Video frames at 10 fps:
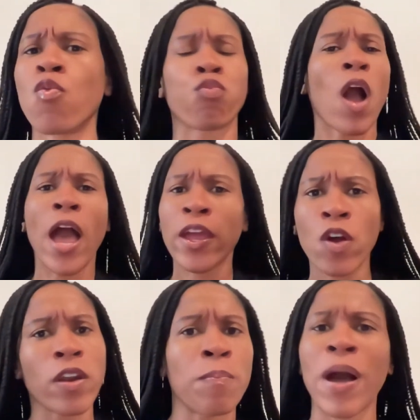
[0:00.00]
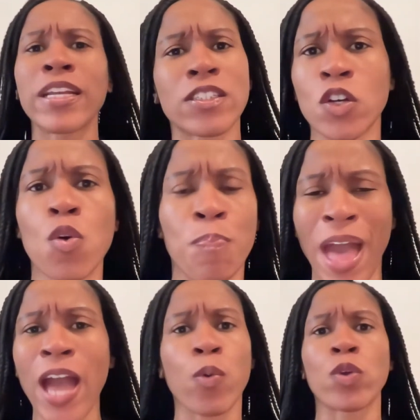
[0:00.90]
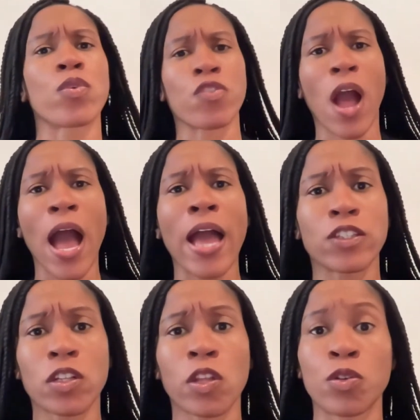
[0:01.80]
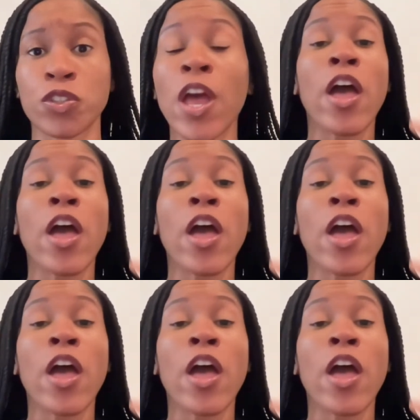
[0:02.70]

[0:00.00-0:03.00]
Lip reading: ride on a bicycle backward with your eyes closed.